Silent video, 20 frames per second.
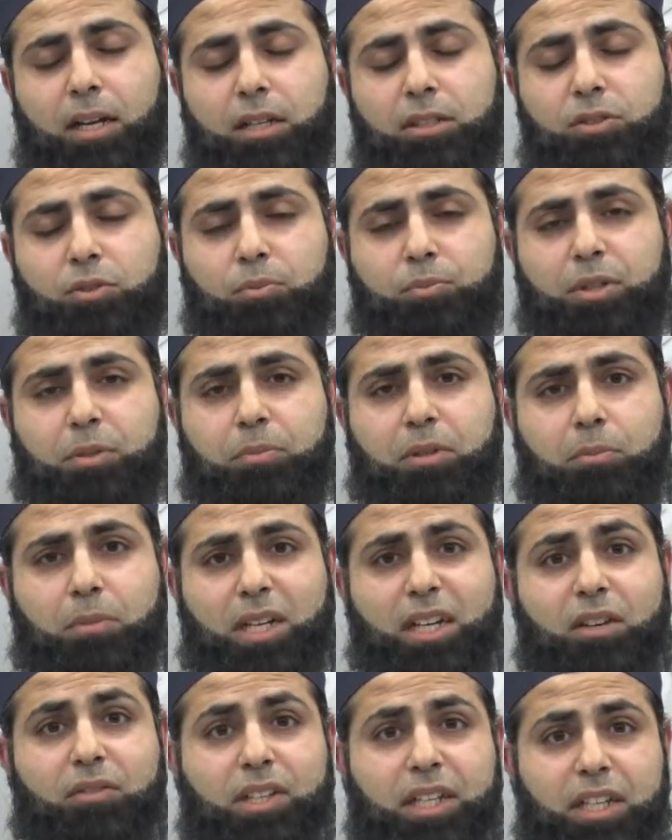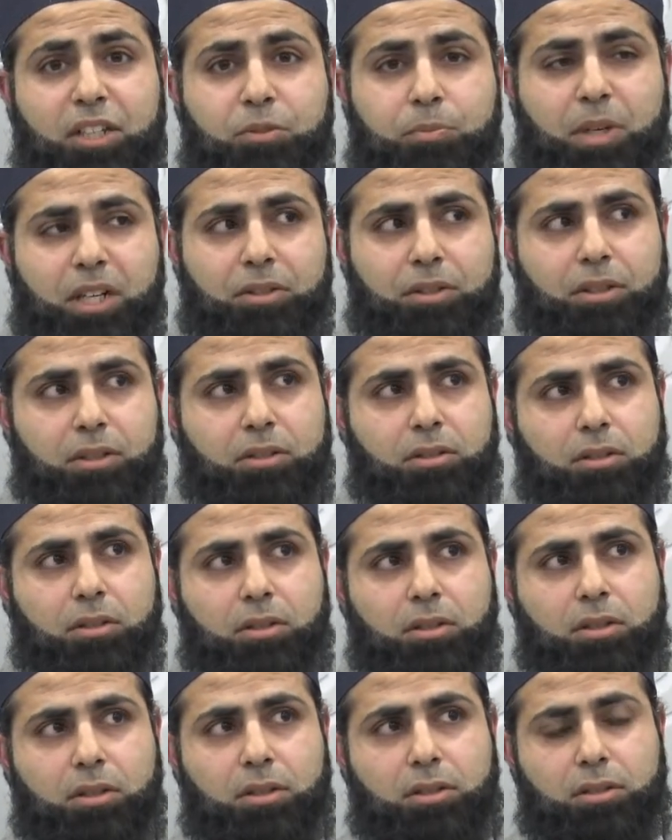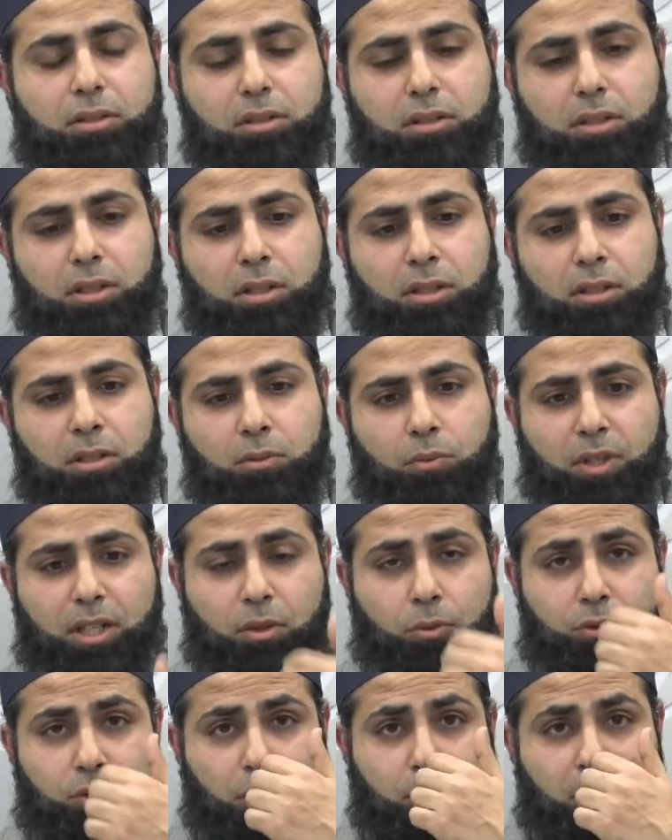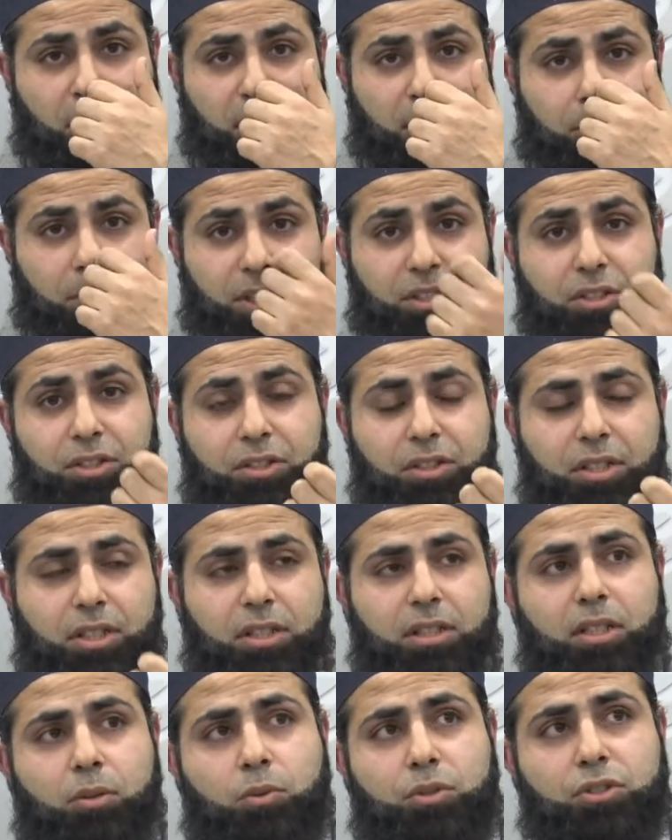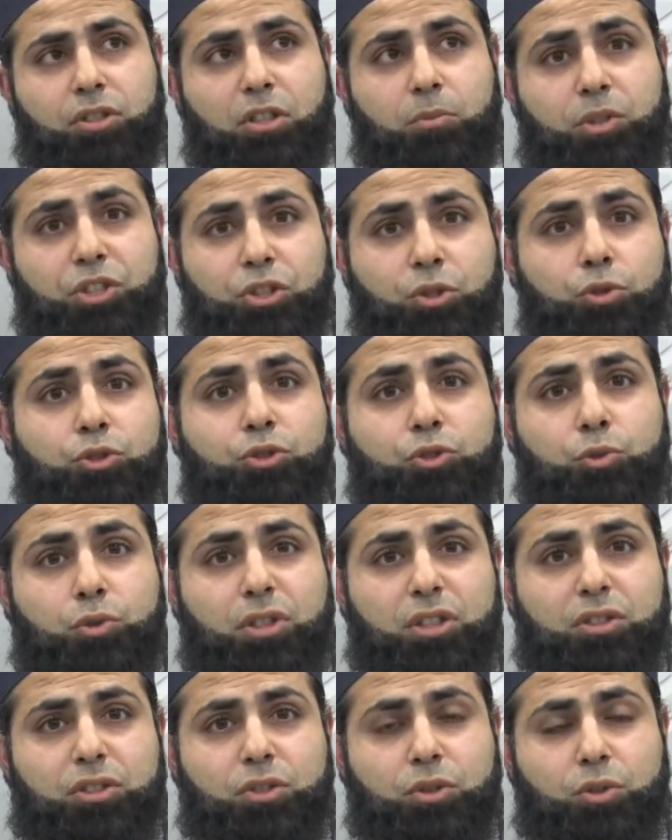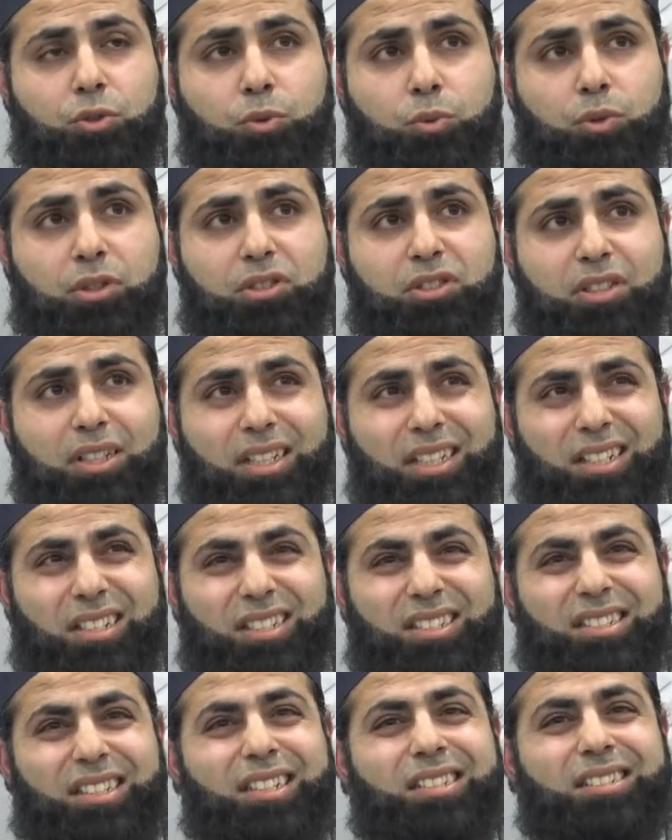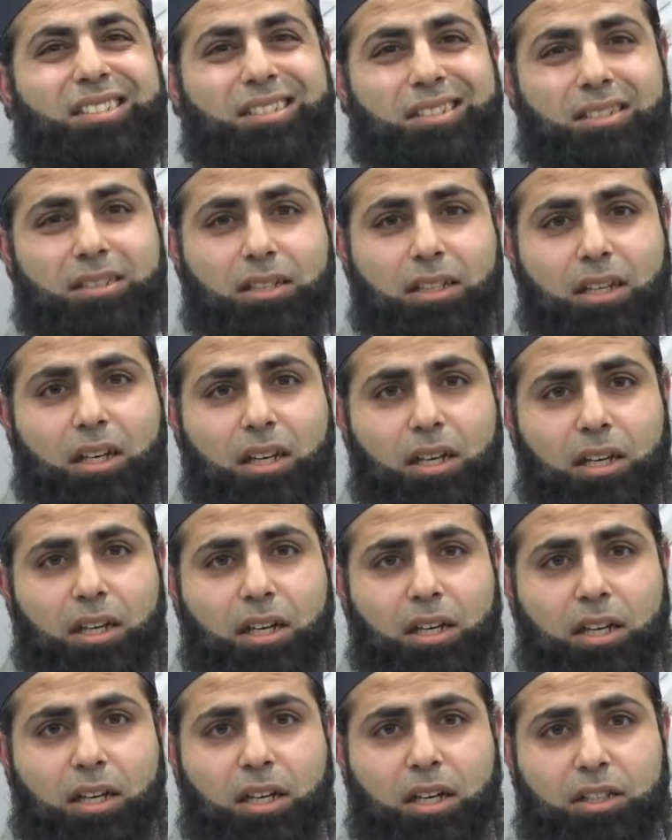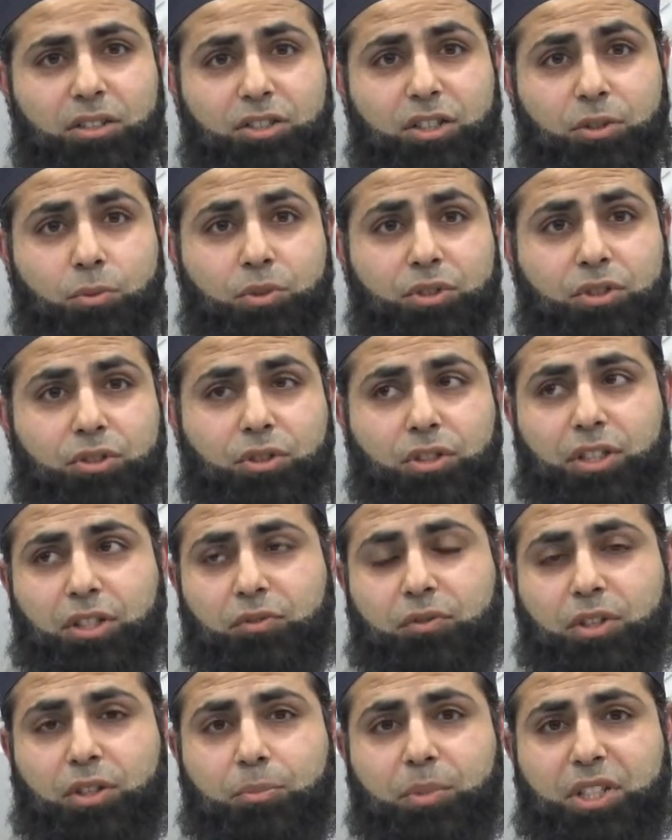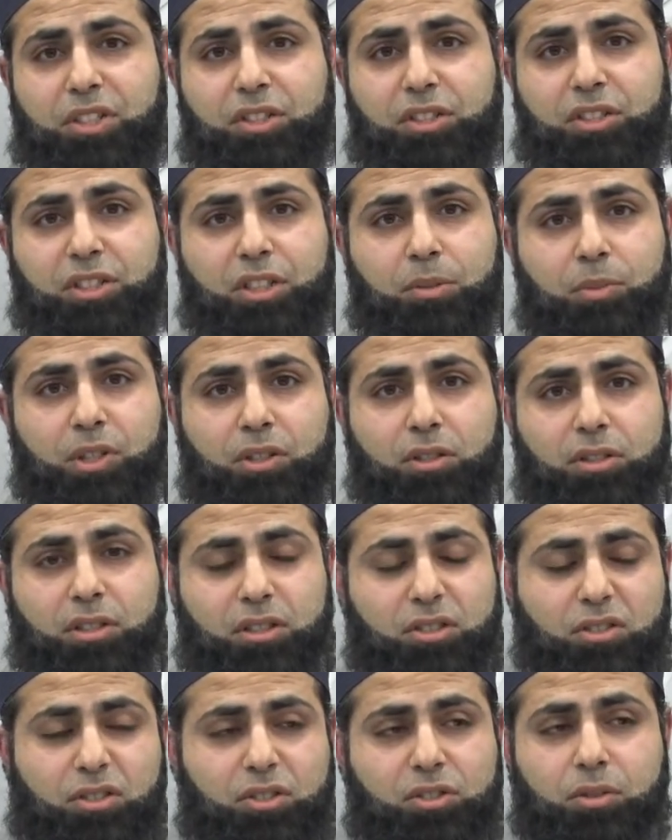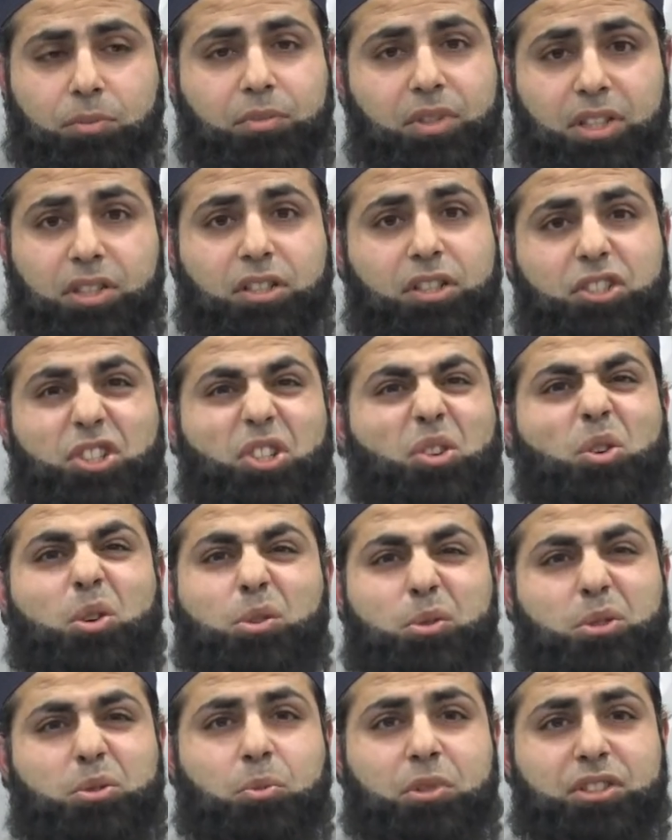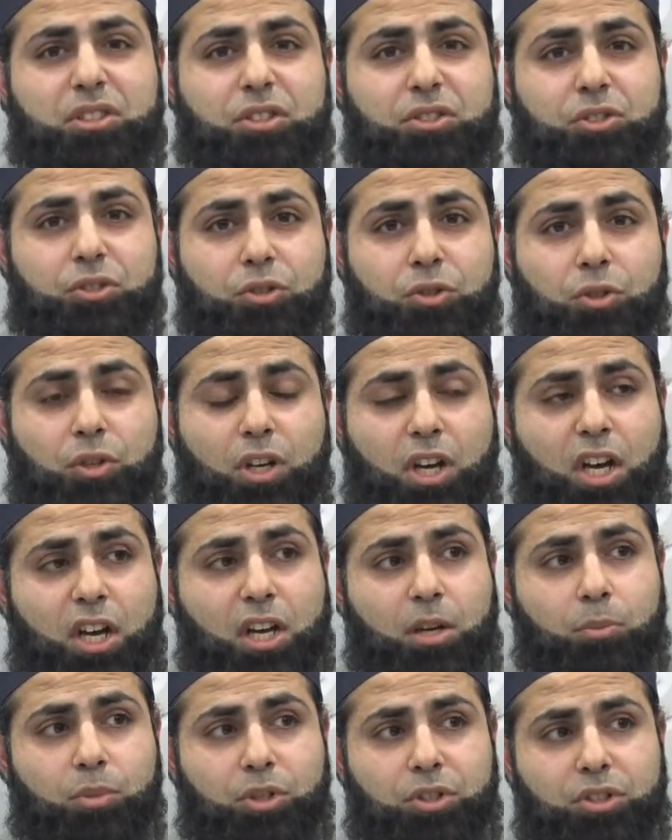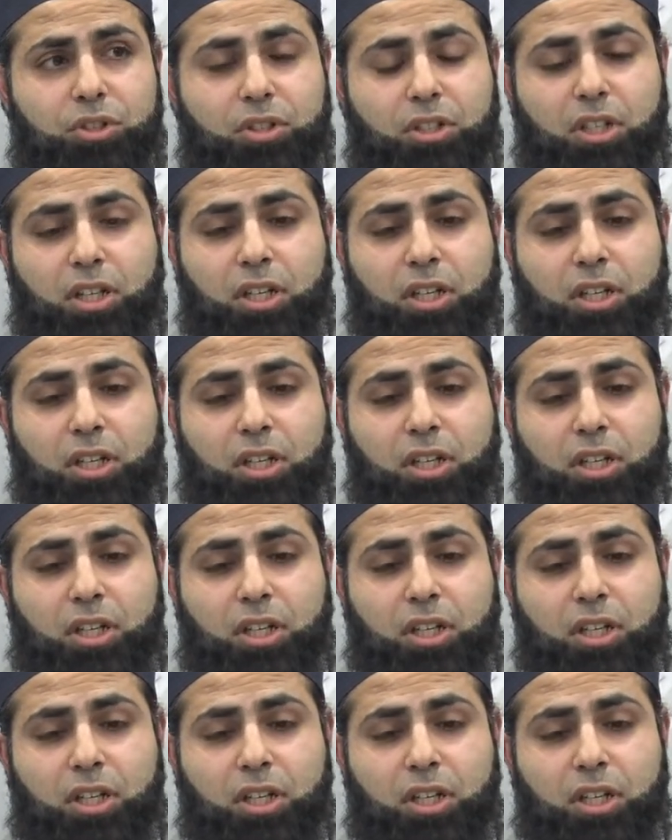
Some people might have an age barrier. So, because when I was on my PGC, there was a mature student who was in her 60s, and she was studying for a PGC because it's just something that she always wanted to do. But